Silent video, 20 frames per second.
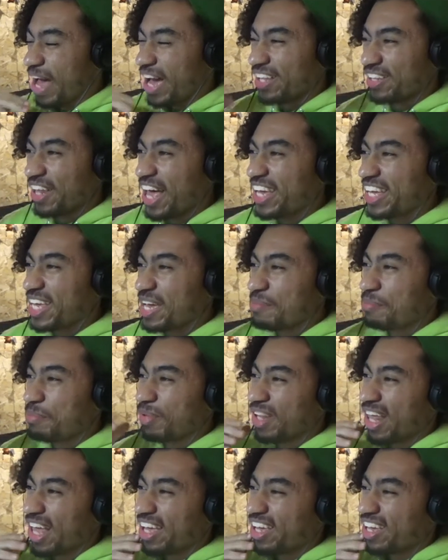I like it,
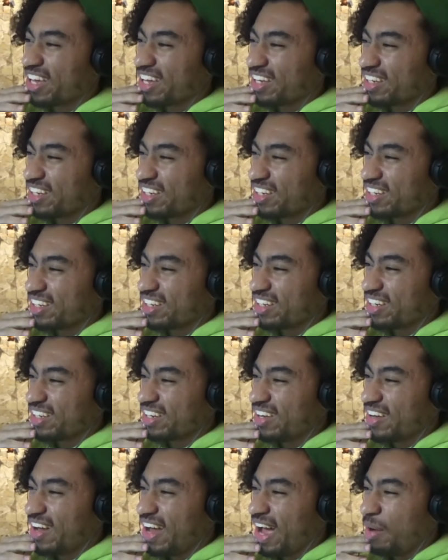but like...
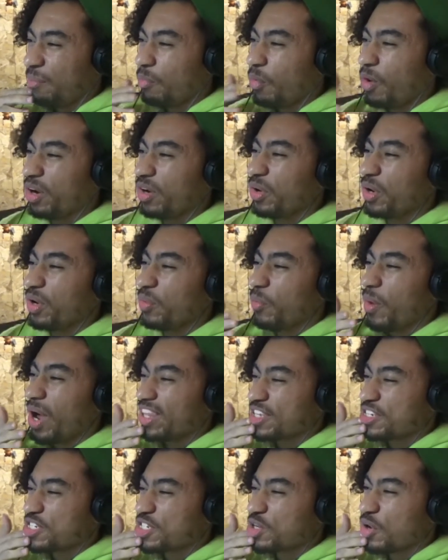I'm wondering why
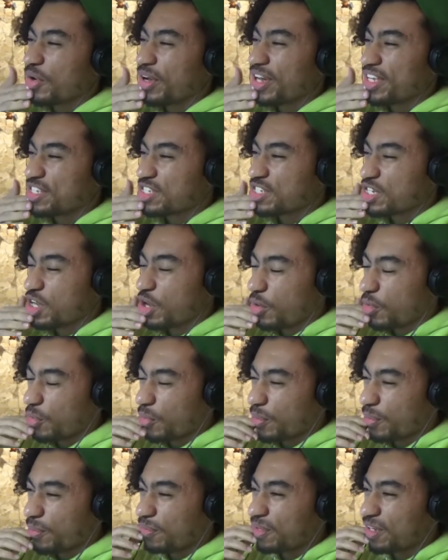the story is
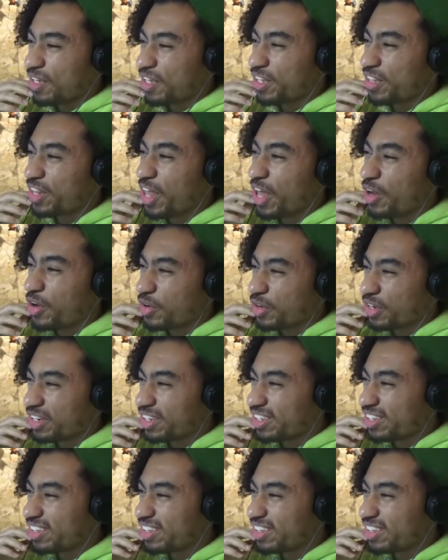so... cluttered.